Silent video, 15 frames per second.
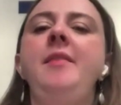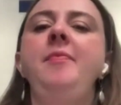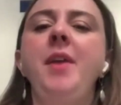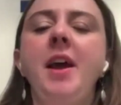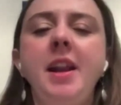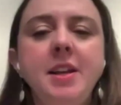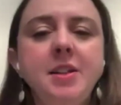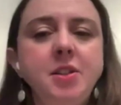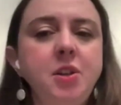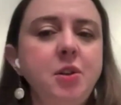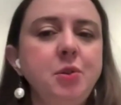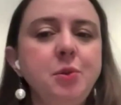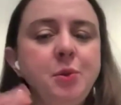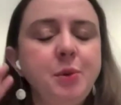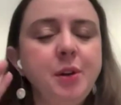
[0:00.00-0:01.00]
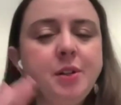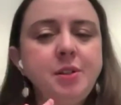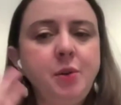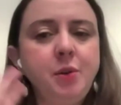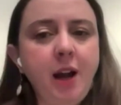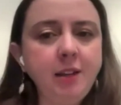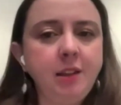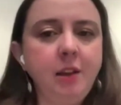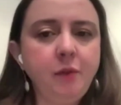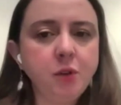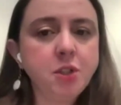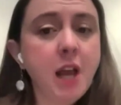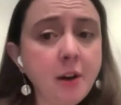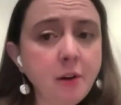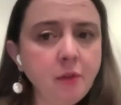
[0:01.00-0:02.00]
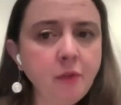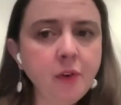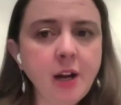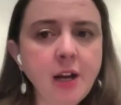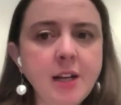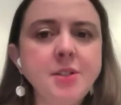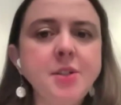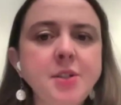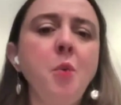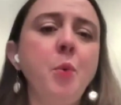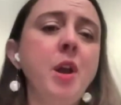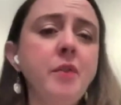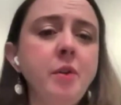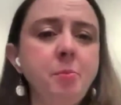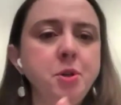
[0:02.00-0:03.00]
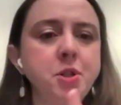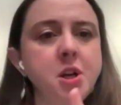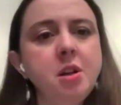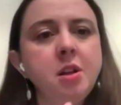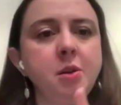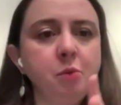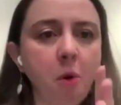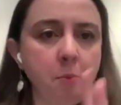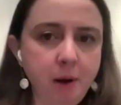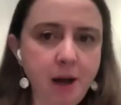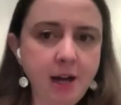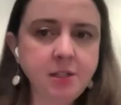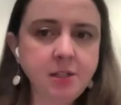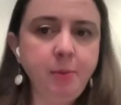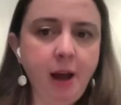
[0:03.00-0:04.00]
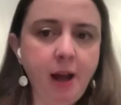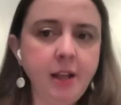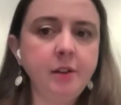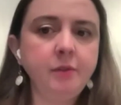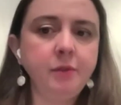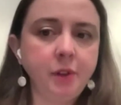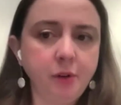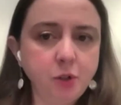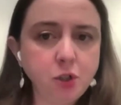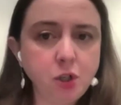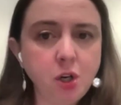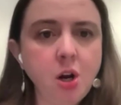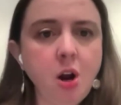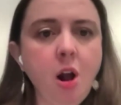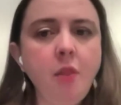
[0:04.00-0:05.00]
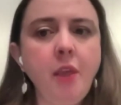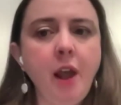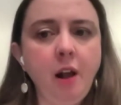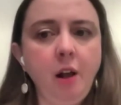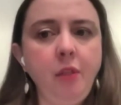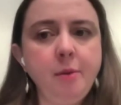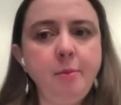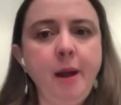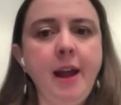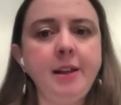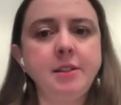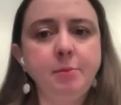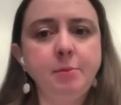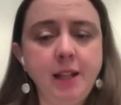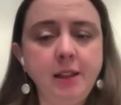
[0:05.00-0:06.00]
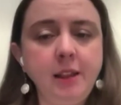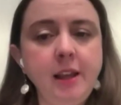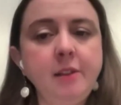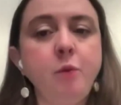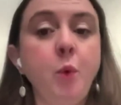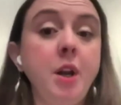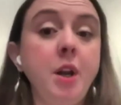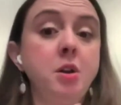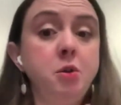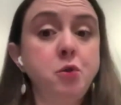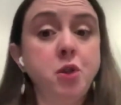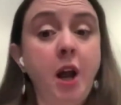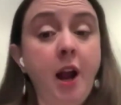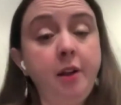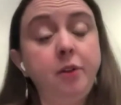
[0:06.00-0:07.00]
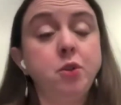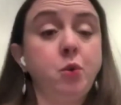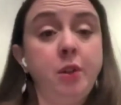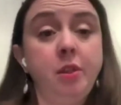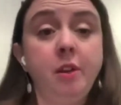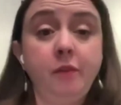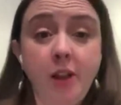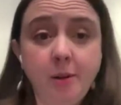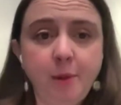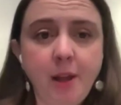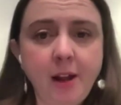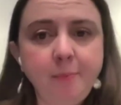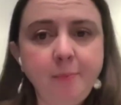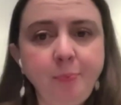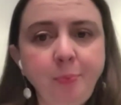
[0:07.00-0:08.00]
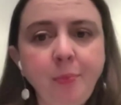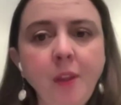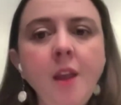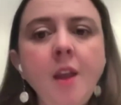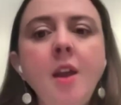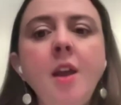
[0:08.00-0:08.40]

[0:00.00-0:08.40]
And as you so kindly foreshadowed for us, we have a particularly robust body of literature on the health impacts of paid leave when a new child joined the family.